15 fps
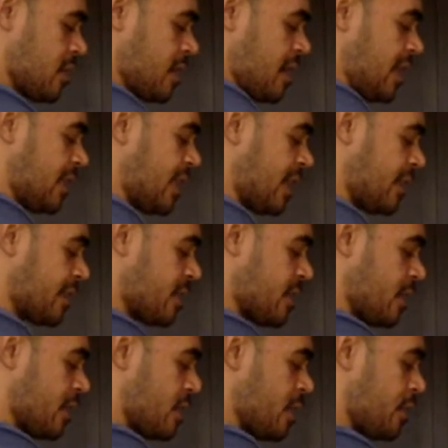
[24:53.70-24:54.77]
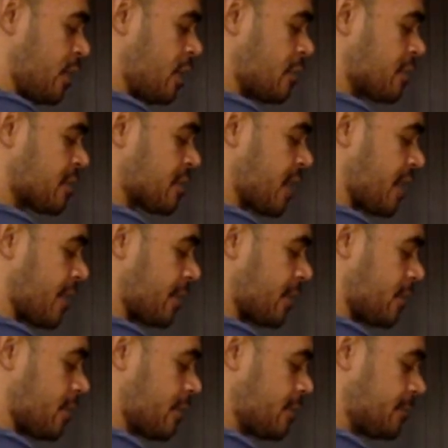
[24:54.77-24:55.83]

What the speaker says: and let the other side cook.